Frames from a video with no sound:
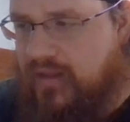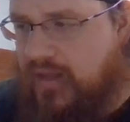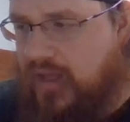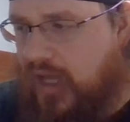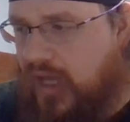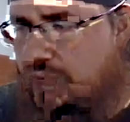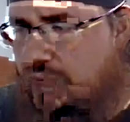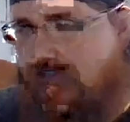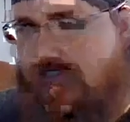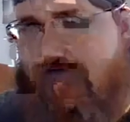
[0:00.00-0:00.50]

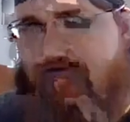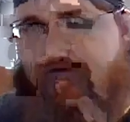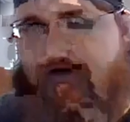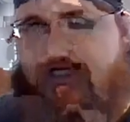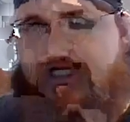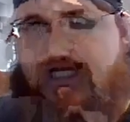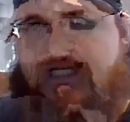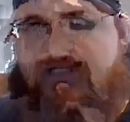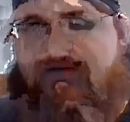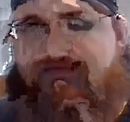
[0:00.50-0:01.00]
I'm sure Rich
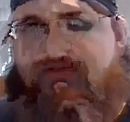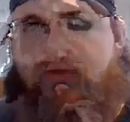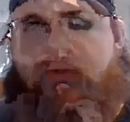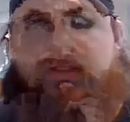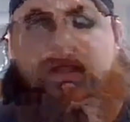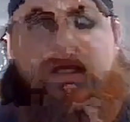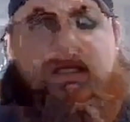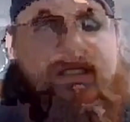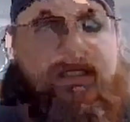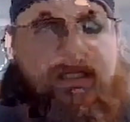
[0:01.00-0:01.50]
has a few
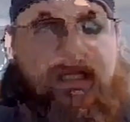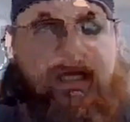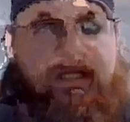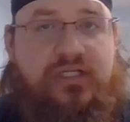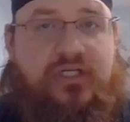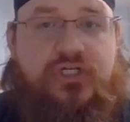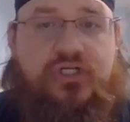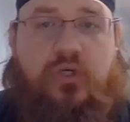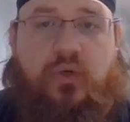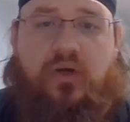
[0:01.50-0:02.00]
things he'd like to
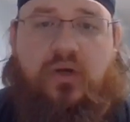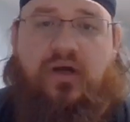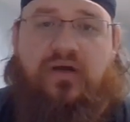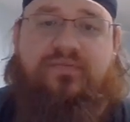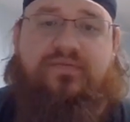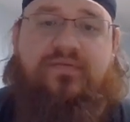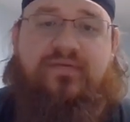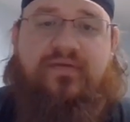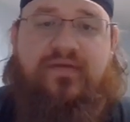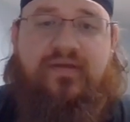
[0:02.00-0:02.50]
show
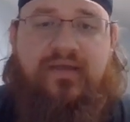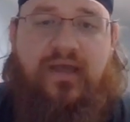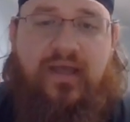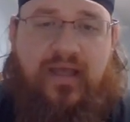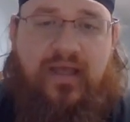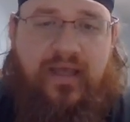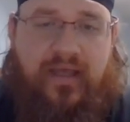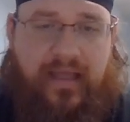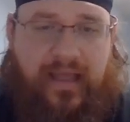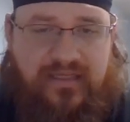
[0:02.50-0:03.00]
off
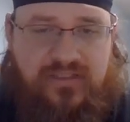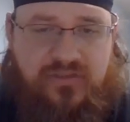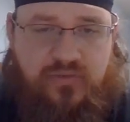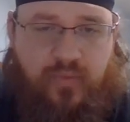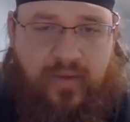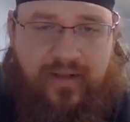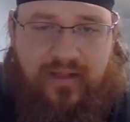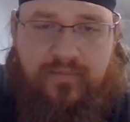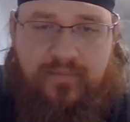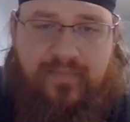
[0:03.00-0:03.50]
as
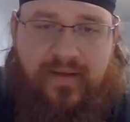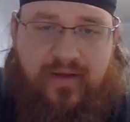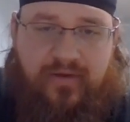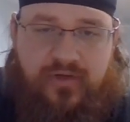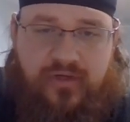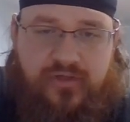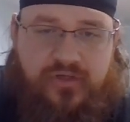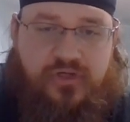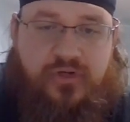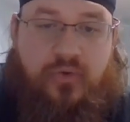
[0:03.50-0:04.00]
well about
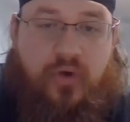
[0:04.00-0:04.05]
your new